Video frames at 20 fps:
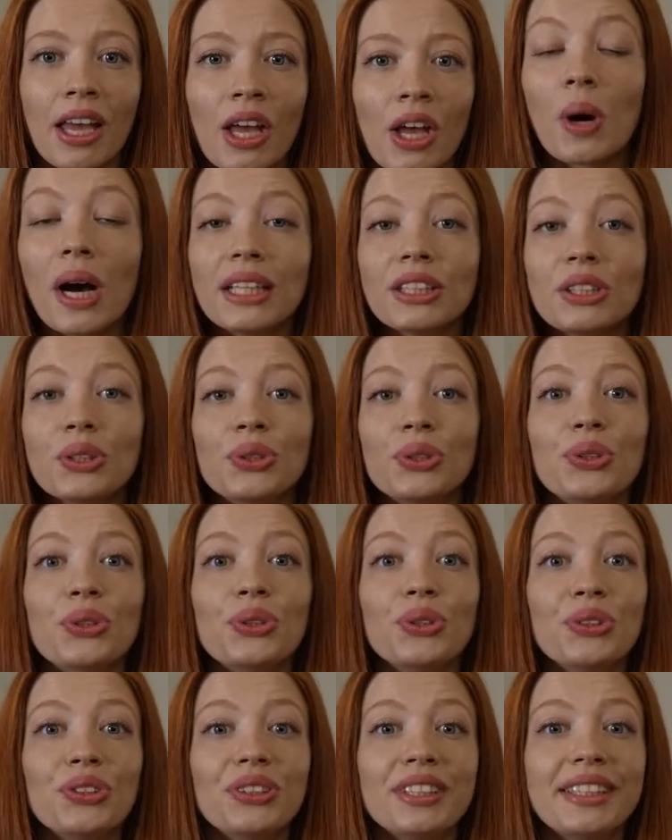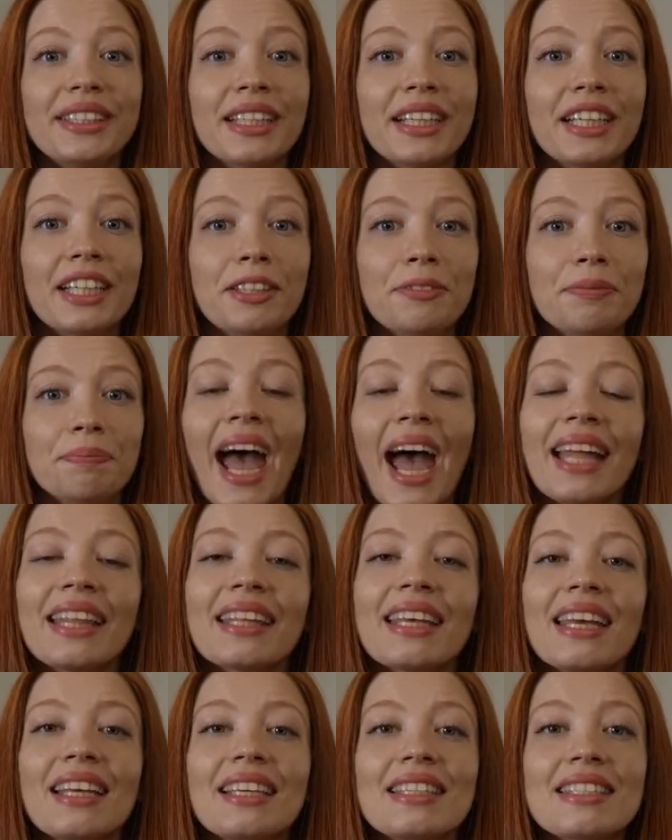What do the
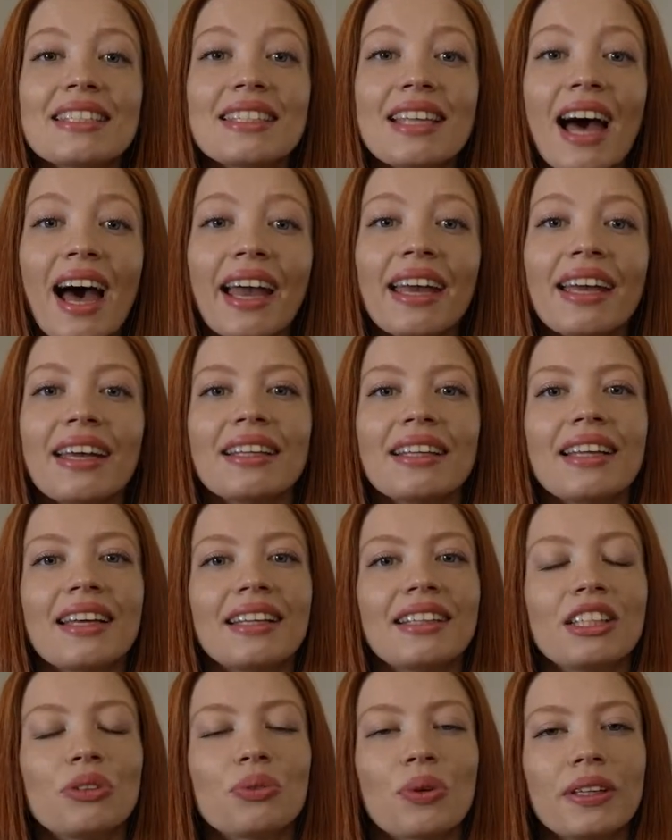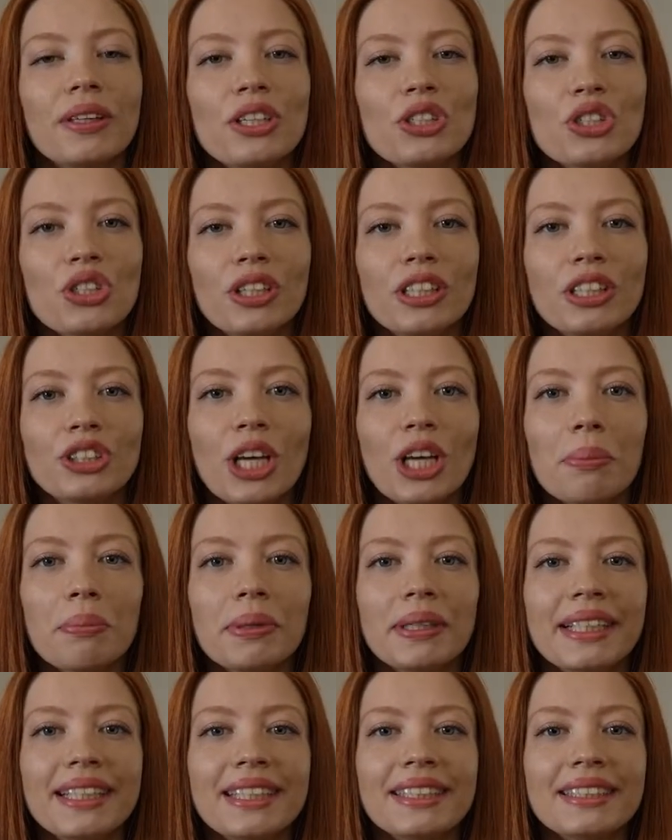Atkins diet and the traditional
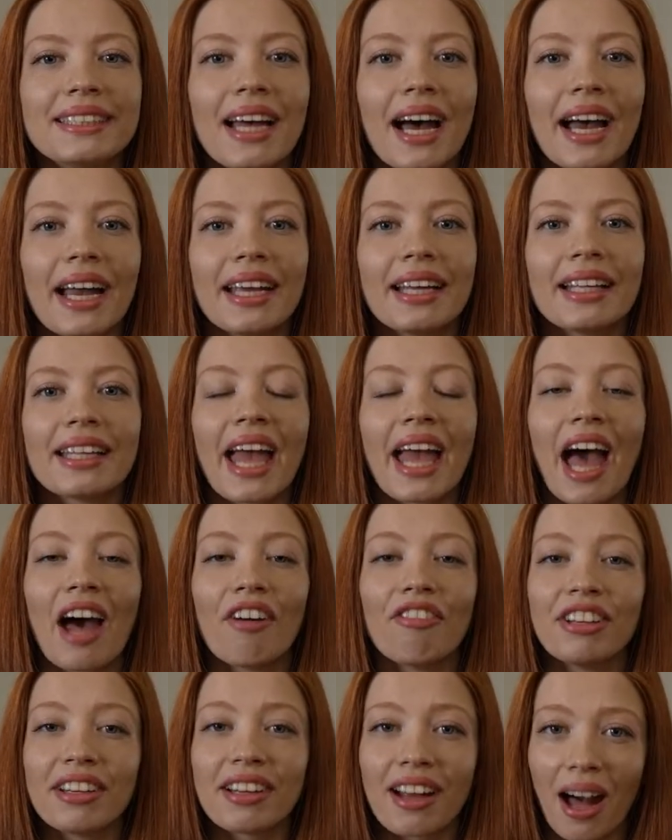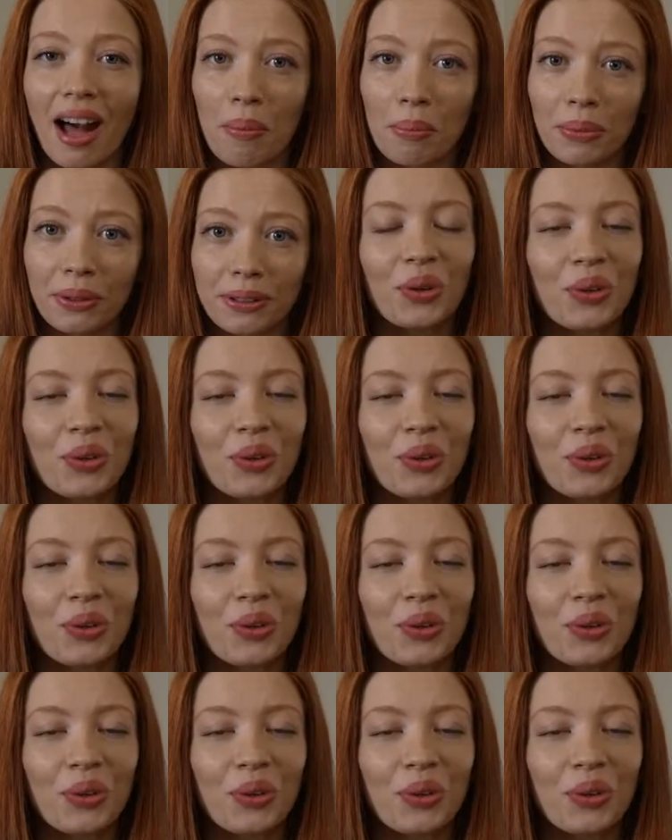Japanese diet have in common?